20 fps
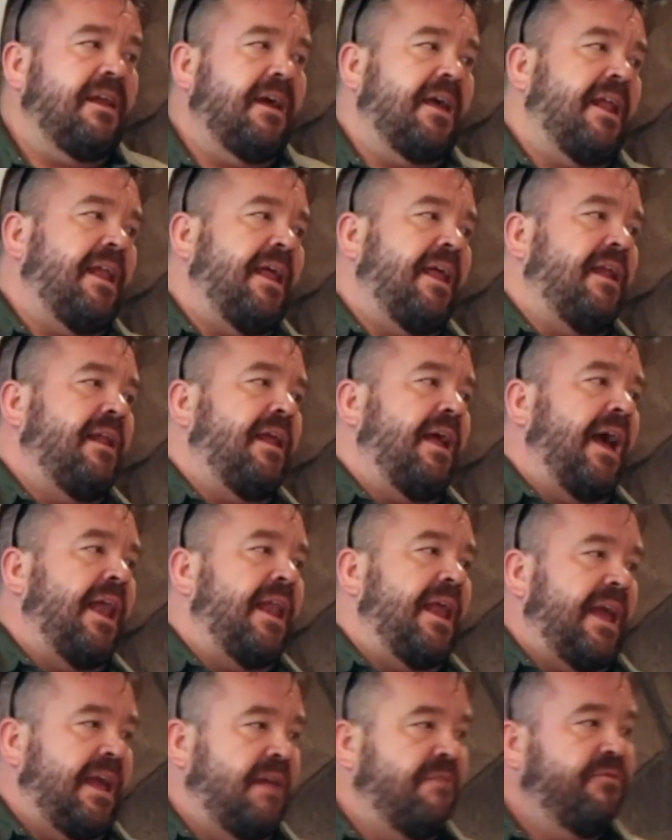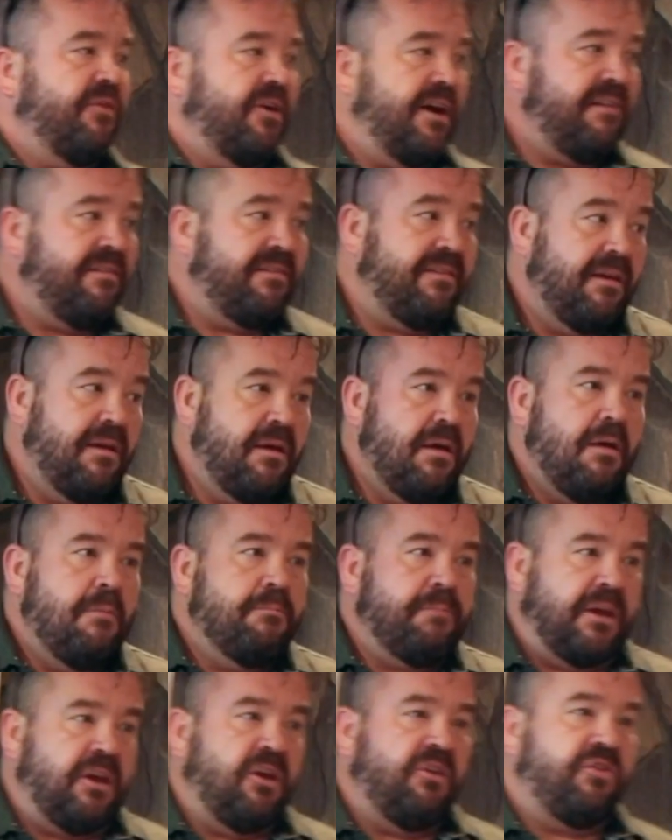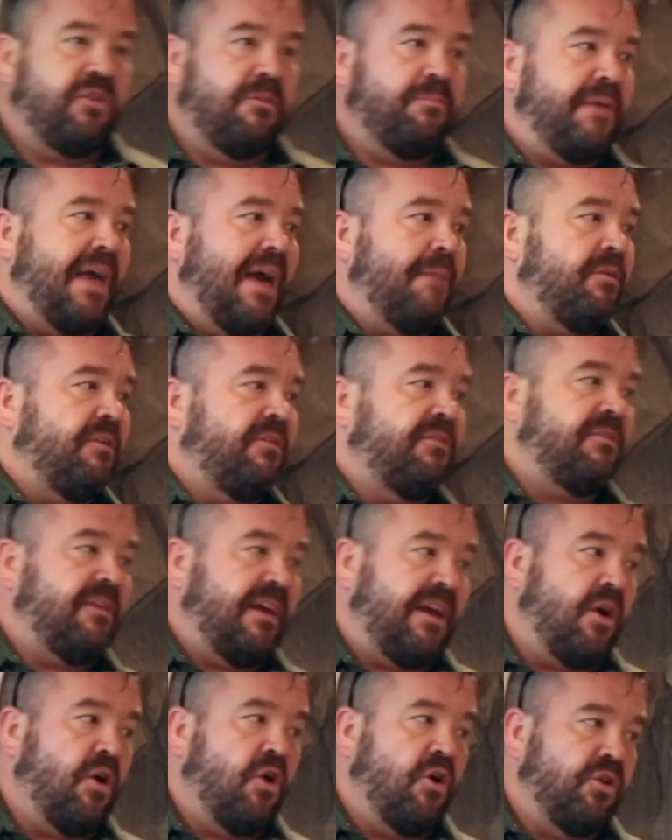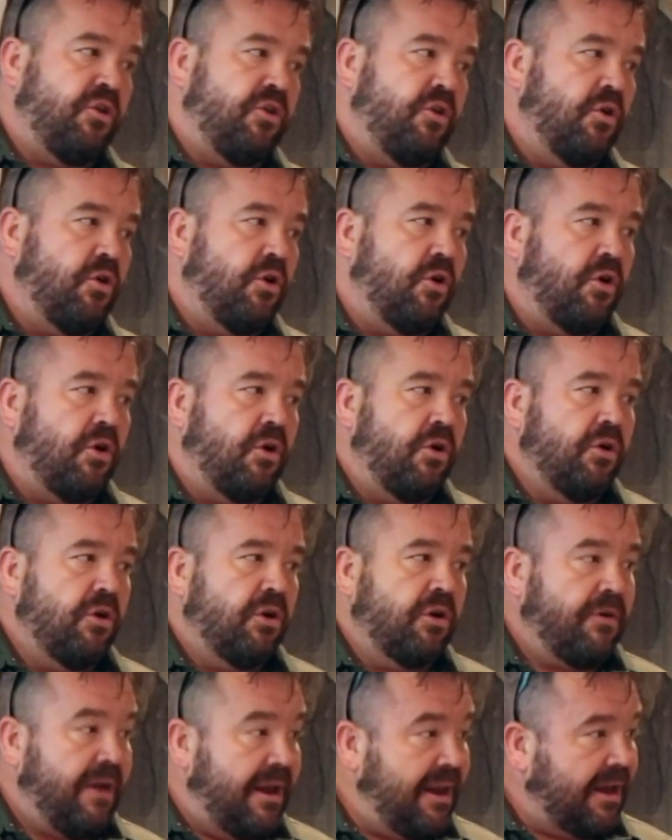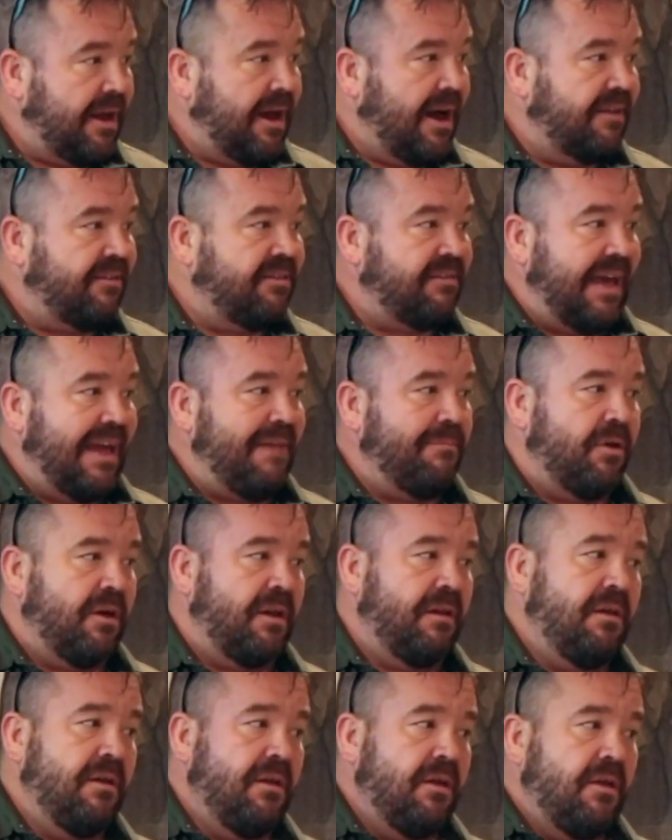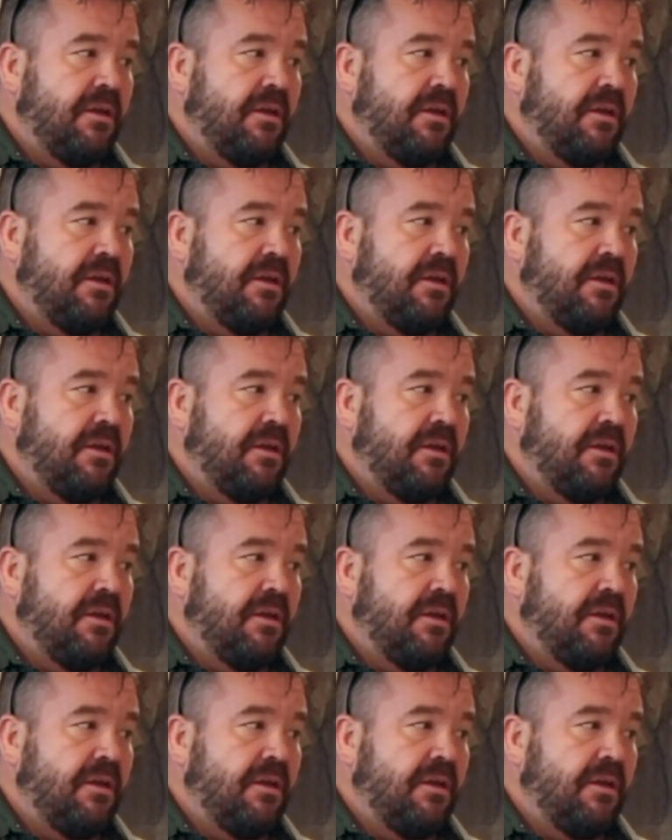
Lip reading: going to need an invoice, right, but you should be able to see on your credit card statement